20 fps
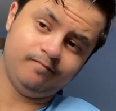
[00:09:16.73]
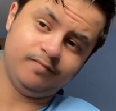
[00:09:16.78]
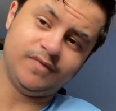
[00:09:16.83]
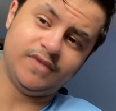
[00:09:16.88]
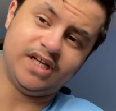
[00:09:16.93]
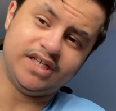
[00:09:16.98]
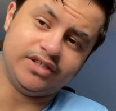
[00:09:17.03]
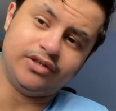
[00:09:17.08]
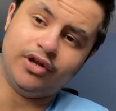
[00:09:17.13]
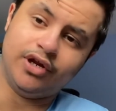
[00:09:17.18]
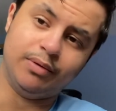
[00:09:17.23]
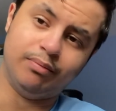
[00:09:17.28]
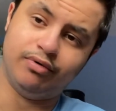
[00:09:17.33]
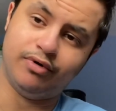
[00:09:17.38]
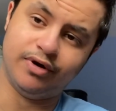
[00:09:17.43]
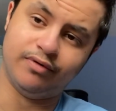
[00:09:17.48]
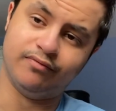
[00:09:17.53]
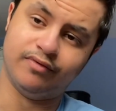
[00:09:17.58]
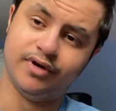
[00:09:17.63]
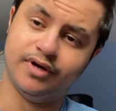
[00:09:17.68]
that's not the
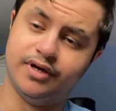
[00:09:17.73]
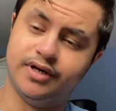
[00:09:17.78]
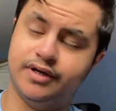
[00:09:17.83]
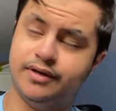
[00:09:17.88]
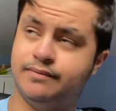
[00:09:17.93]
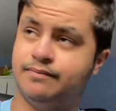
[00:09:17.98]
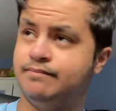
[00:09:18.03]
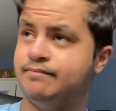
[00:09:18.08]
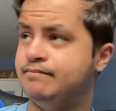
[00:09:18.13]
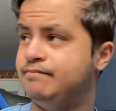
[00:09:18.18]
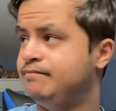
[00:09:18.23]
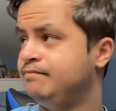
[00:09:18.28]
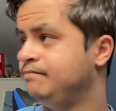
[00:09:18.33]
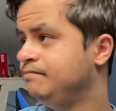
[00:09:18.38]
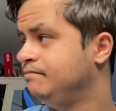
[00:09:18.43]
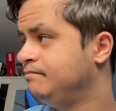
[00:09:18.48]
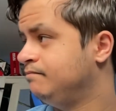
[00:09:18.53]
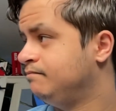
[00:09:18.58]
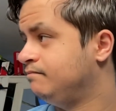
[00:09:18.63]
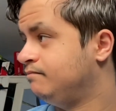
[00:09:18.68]
point, really.
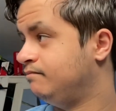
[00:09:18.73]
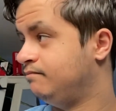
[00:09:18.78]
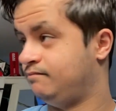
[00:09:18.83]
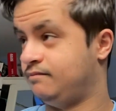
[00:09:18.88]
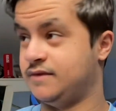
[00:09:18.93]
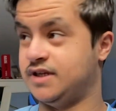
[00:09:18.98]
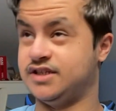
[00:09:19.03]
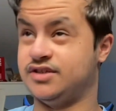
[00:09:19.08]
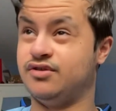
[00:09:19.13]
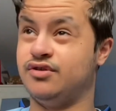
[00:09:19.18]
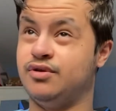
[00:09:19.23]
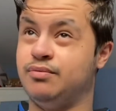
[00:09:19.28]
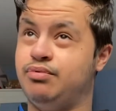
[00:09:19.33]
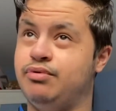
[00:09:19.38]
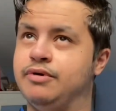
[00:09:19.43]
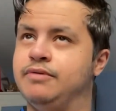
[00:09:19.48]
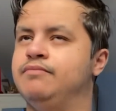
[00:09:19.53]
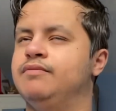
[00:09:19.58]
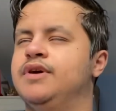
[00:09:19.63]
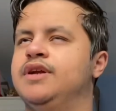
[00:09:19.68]
That's not the
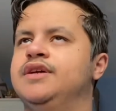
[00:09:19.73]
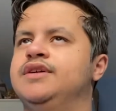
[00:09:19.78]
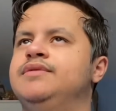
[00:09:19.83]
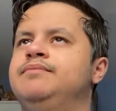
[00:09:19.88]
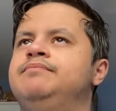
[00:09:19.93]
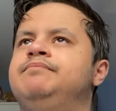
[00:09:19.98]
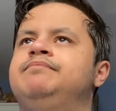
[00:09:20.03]
point, really.